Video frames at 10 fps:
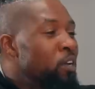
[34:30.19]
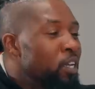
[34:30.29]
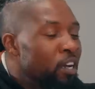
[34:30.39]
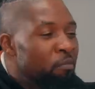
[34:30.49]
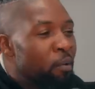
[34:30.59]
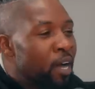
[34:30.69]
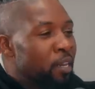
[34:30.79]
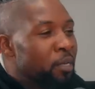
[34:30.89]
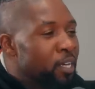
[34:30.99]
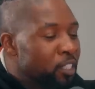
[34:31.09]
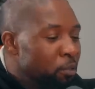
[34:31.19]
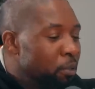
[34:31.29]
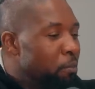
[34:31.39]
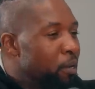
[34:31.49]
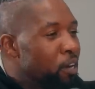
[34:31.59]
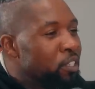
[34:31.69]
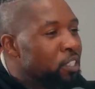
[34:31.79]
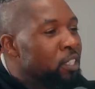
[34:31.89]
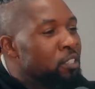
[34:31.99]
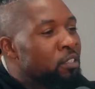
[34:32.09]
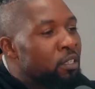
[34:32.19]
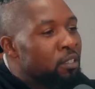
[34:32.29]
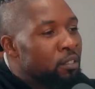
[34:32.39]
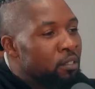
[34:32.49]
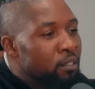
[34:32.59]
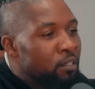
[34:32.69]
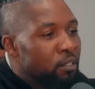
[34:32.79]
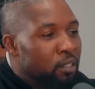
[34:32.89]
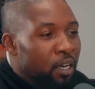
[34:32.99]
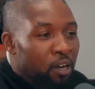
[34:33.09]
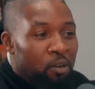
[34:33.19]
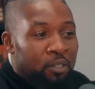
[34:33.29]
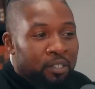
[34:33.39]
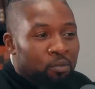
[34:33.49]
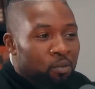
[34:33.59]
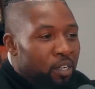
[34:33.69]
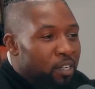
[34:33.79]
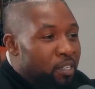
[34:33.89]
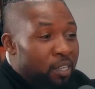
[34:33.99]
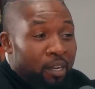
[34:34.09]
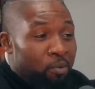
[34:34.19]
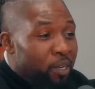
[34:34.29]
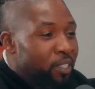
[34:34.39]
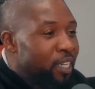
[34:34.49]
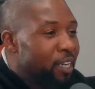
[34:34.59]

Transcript: only love broccoli because you putting butter and cheese on it. Facts. Mm. So what is that? What is I